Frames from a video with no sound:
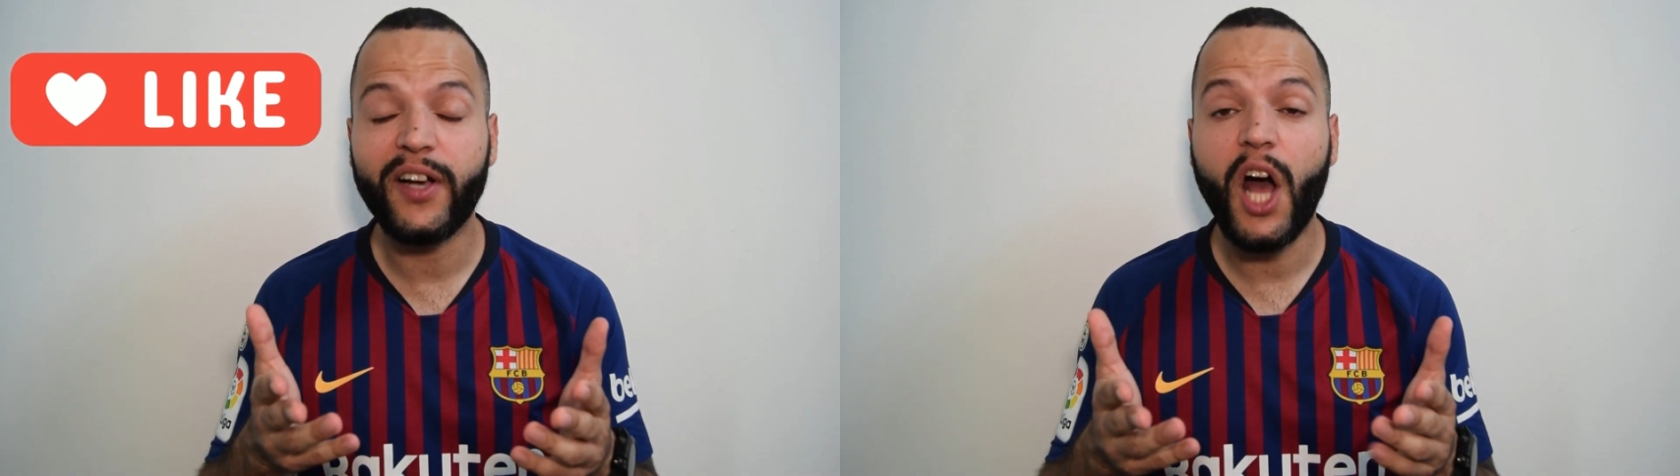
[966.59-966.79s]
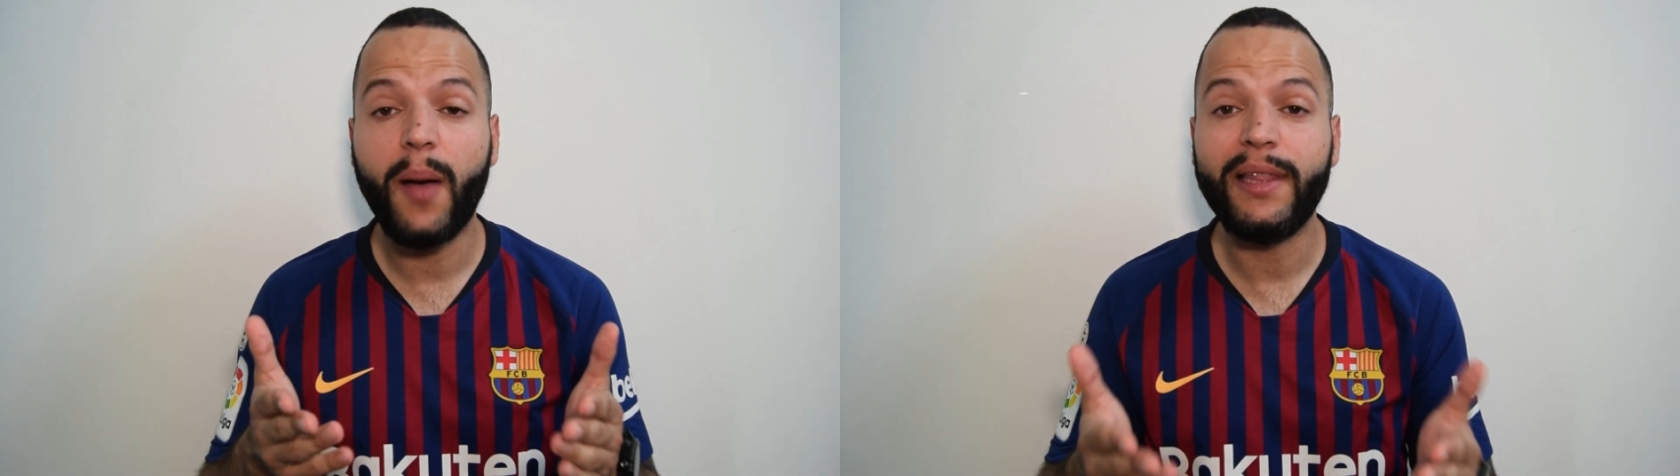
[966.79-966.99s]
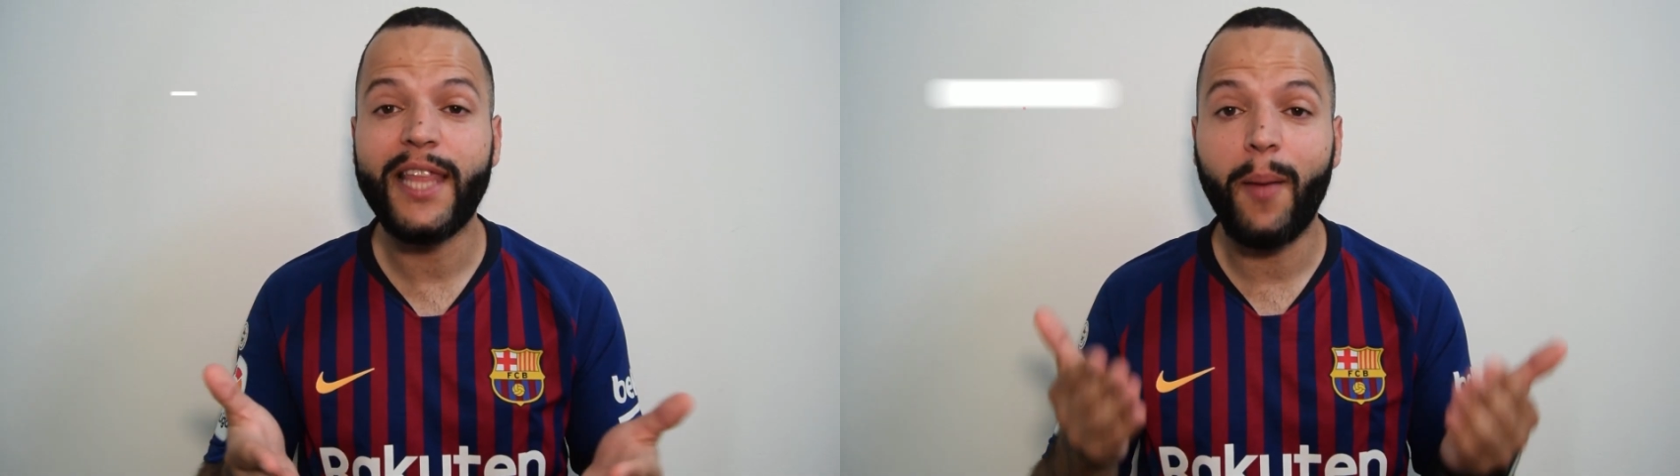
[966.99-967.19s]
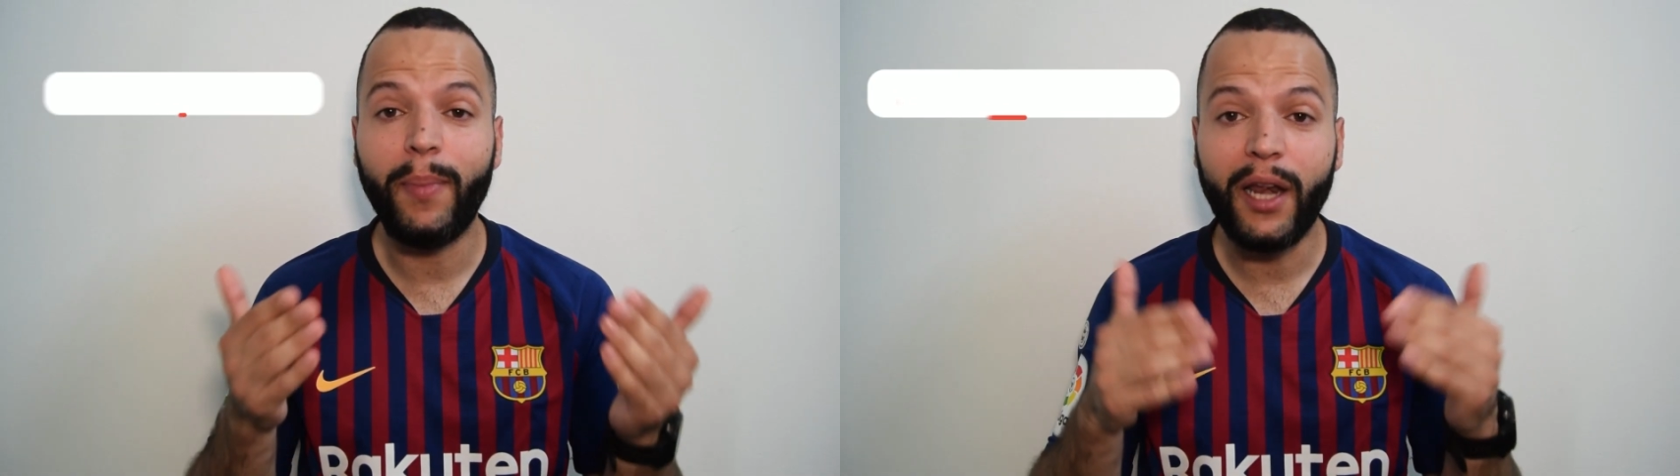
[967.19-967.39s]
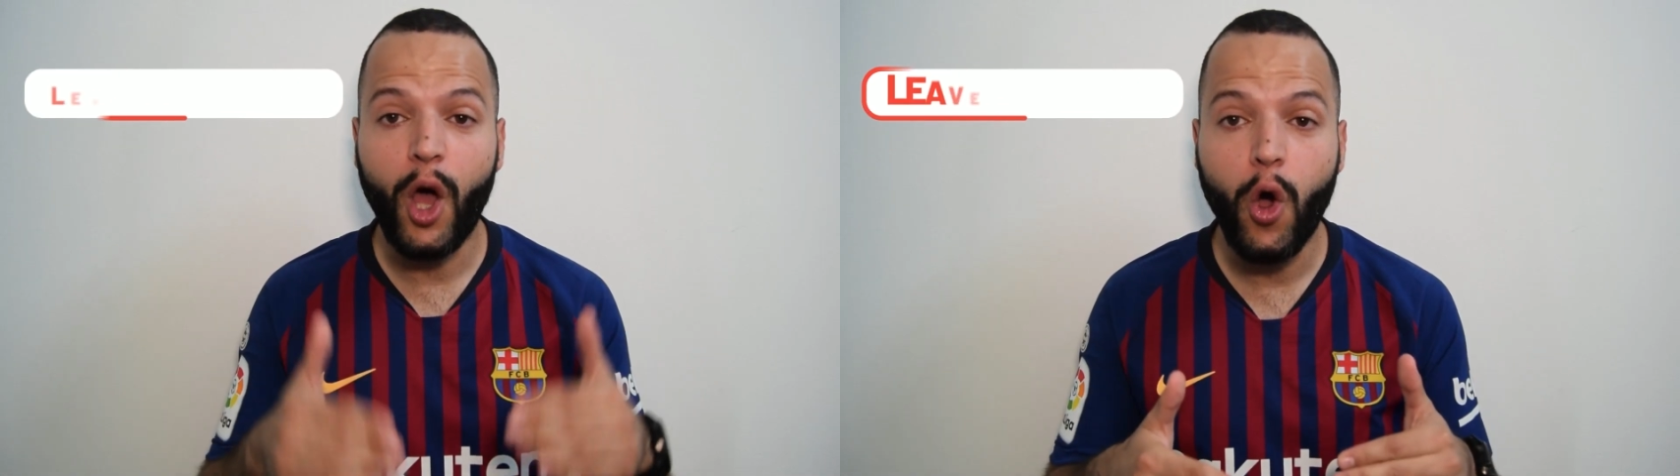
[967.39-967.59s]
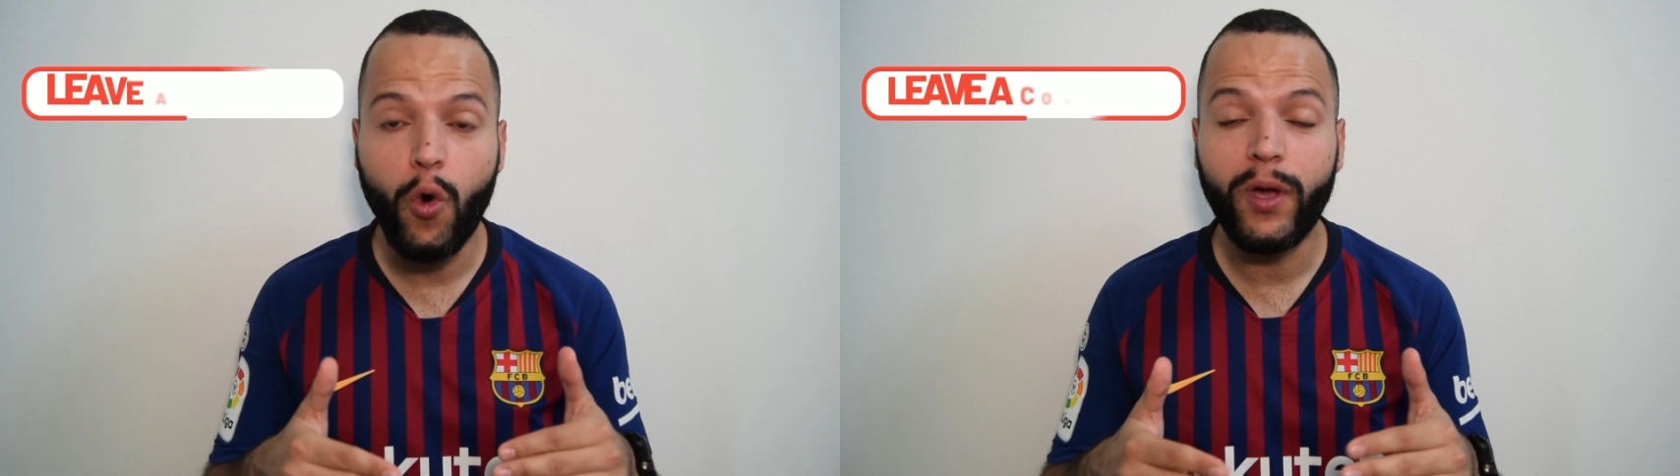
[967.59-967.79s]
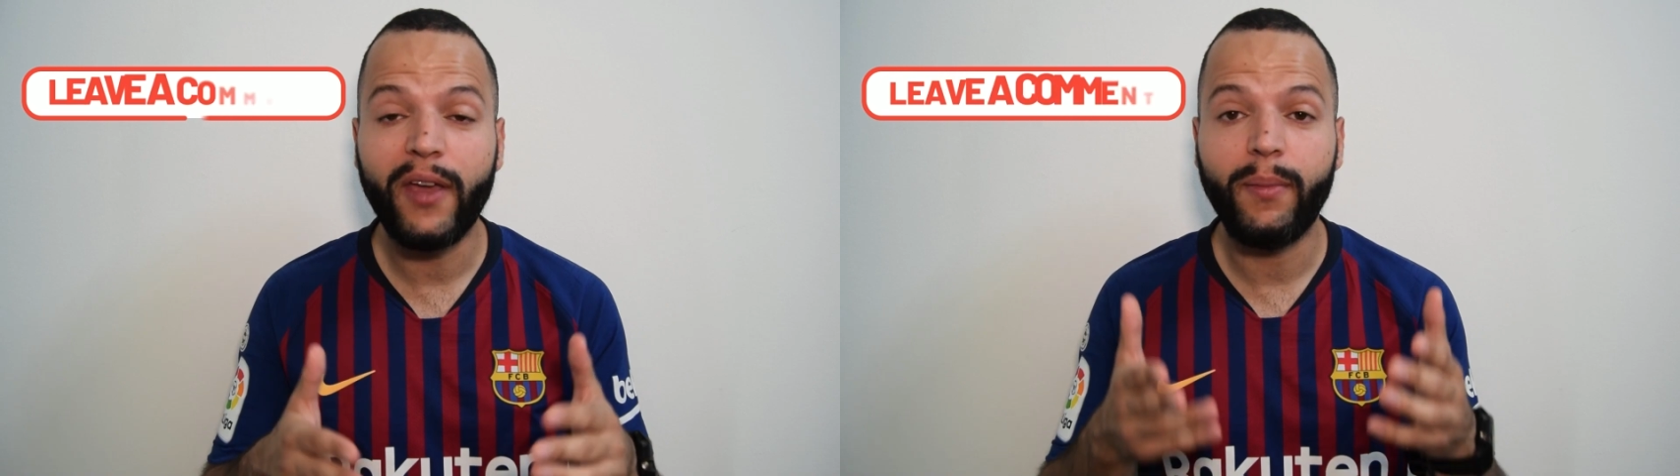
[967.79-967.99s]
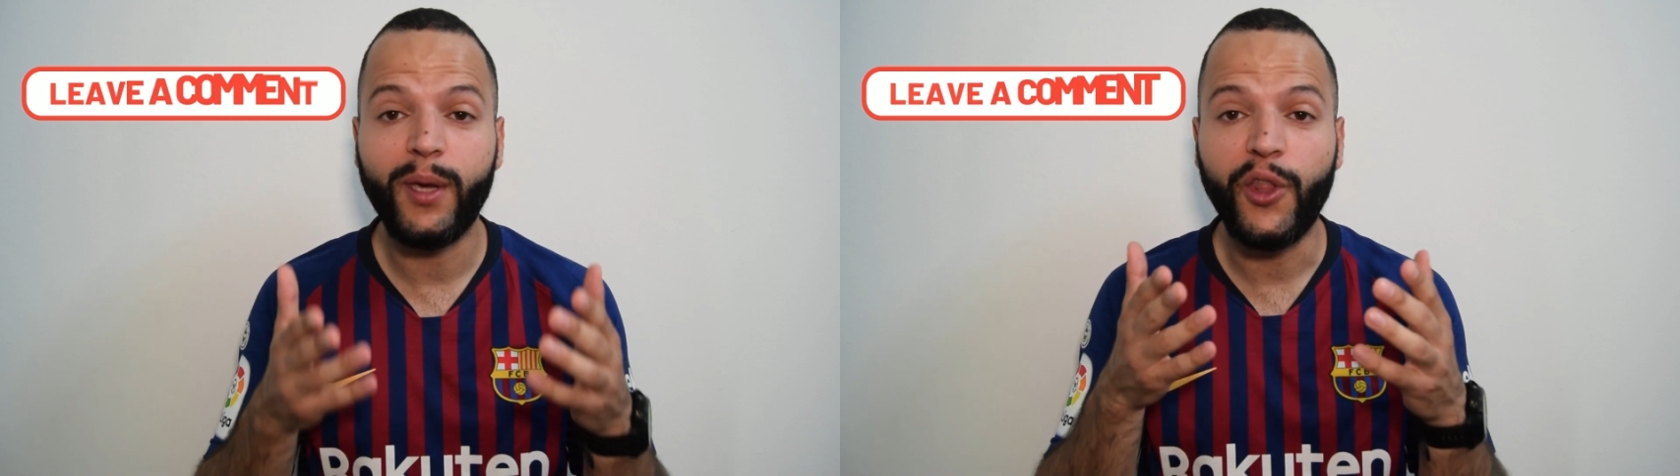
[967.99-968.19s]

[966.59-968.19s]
comment down below giving me